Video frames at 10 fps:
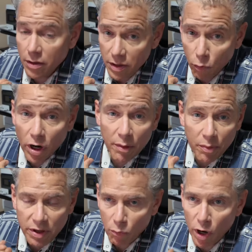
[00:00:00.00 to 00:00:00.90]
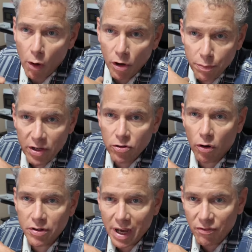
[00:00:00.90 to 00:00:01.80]
we always make
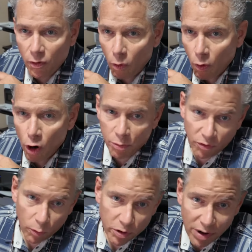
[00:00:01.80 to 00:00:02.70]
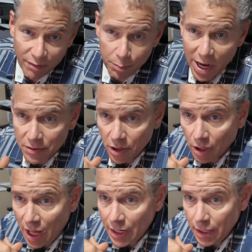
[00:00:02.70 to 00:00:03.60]
sure it's got full oil before we drive it back to the
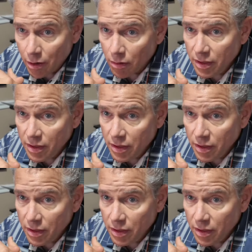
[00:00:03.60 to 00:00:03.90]
lot here.